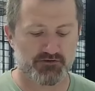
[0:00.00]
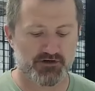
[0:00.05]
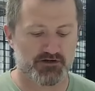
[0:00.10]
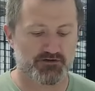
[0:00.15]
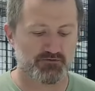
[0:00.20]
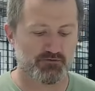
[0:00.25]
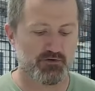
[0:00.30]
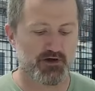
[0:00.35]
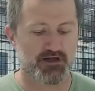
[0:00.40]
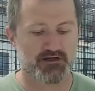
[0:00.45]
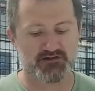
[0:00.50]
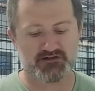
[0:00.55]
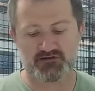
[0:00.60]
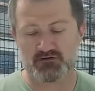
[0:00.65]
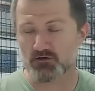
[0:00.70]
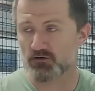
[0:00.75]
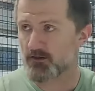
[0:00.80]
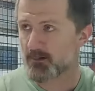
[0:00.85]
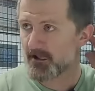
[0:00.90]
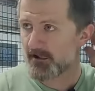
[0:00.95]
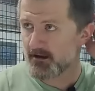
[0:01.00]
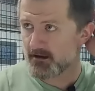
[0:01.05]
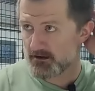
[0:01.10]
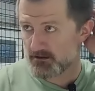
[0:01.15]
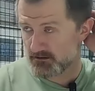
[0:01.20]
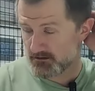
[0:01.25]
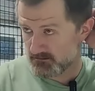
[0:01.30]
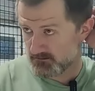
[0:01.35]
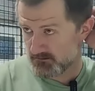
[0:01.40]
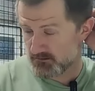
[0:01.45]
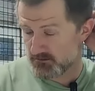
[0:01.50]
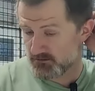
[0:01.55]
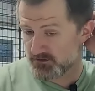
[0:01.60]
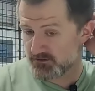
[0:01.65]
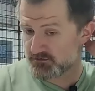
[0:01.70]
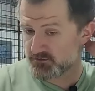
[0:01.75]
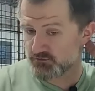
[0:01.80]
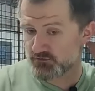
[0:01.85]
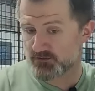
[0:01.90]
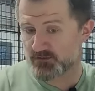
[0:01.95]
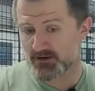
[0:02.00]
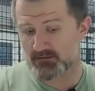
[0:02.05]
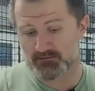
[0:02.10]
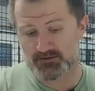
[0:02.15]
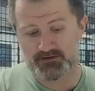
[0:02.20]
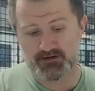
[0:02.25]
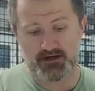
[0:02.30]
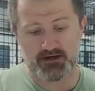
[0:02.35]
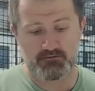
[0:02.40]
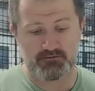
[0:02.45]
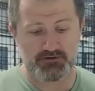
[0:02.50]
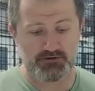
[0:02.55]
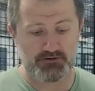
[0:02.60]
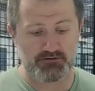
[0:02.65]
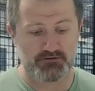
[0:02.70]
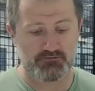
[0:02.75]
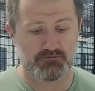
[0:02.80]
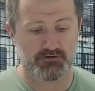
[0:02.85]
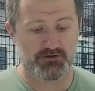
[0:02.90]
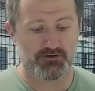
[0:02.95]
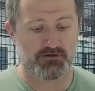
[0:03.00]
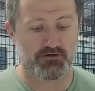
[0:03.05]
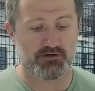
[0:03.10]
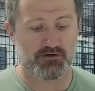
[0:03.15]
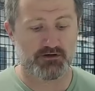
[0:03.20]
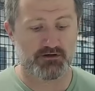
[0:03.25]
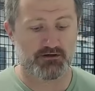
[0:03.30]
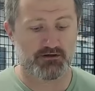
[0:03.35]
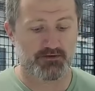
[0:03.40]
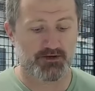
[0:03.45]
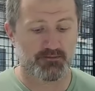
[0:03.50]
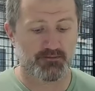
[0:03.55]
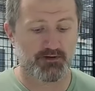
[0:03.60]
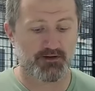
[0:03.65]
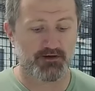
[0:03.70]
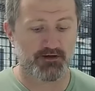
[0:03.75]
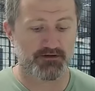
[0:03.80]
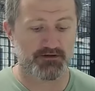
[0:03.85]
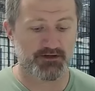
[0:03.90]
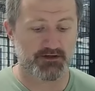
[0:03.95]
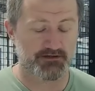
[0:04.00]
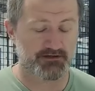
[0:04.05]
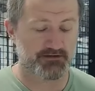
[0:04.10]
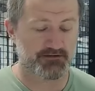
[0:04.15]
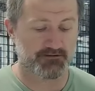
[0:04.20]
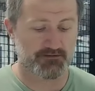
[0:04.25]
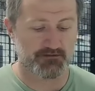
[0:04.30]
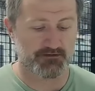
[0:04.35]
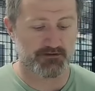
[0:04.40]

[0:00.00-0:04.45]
straight away. So you need to remember that when you are a player that